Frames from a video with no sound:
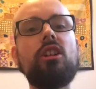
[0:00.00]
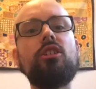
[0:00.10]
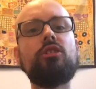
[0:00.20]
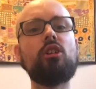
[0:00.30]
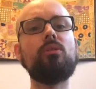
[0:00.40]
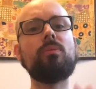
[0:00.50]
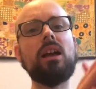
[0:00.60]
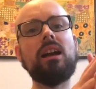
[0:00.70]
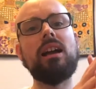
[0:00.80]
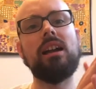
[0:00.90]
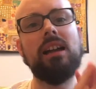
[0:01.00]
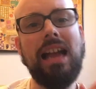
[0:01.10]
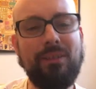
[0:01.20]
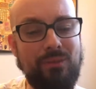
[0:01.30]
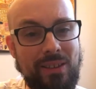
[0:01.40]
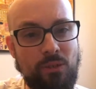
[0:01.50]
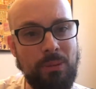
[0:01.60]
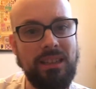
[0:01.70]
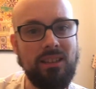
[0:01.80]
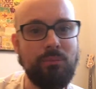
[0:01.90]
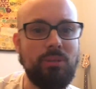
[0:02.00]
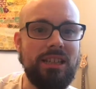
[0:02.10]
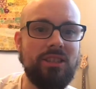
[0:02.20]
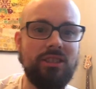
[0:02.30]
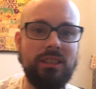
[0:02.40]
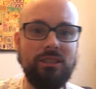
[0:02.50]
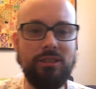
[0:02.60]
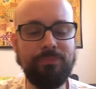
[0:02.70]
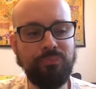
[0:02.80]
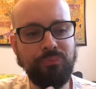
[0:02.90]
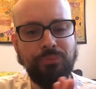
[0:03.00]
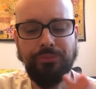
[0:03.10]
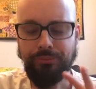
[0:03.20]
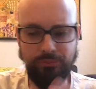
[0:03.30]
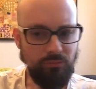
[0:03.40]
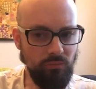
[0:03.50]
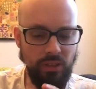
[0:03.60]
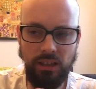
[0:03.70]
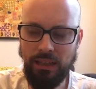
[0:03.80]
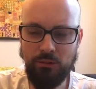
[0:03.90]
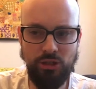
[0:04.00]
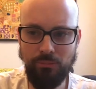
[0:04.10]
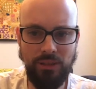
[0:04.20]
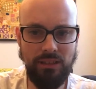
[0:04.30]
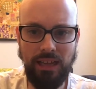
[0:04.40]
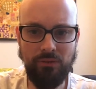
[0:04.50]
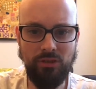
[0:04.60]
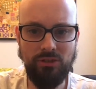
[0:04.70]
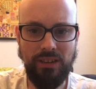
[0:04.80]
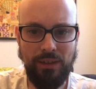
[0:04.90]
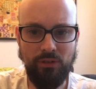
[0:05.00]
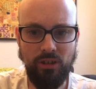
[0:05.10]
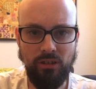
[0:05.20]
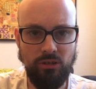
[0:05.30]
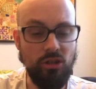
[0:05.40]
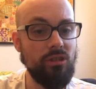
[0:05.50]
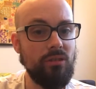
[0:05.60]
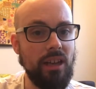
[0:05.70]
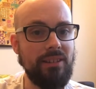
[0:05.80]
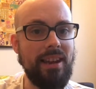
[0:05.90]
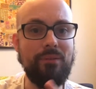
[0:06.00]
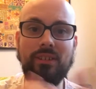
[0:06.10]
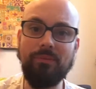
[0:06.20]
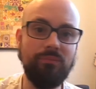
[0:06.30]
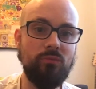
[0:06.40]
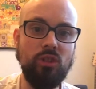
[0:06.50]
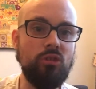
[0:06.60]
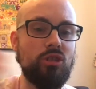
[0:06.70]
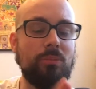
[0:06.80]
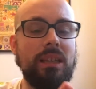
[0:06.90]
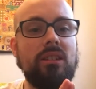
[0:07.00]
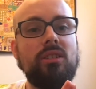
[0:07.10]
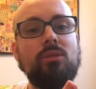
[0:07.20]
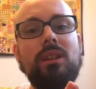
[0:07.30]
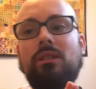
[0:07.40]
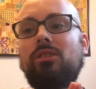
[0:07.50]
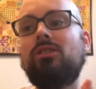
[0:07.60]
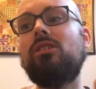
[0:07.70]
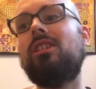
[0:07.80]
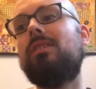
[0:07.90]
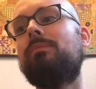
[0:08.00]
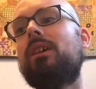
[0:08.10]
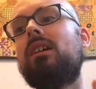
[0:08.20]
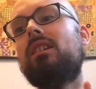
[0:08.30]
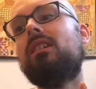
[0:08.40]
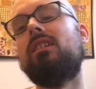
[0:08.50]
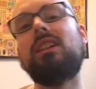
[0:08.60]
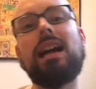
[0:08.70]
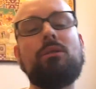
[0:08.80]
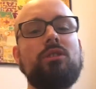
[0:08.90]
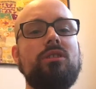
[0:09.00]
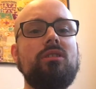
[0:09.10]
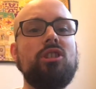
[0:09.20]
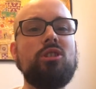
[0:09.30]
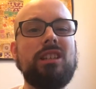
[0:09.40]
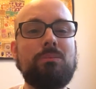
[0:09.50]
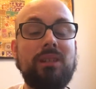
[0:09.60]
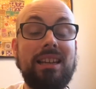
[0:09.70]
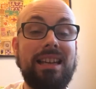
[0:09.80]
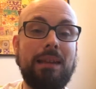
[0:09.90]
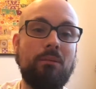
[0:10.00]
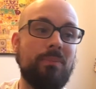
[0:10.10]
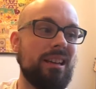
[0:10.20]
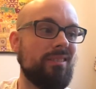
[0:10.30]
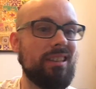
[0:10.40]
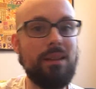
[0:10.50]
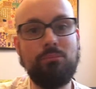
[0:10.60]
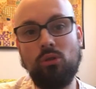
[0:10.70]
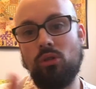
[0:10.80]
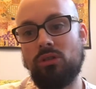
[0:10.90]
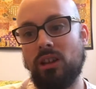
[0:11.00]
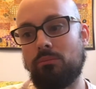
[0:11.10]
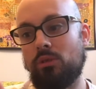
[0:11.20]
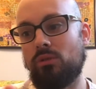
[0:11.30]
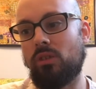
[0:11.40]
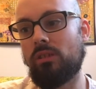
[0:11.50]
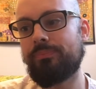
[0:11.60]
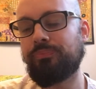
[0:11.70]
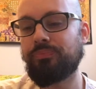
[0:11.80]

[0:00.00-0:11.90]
So I've never been a completionist. It was something that I've just never done and never used to be into when I was younger. I would usually play a game a bit, get bored and move on.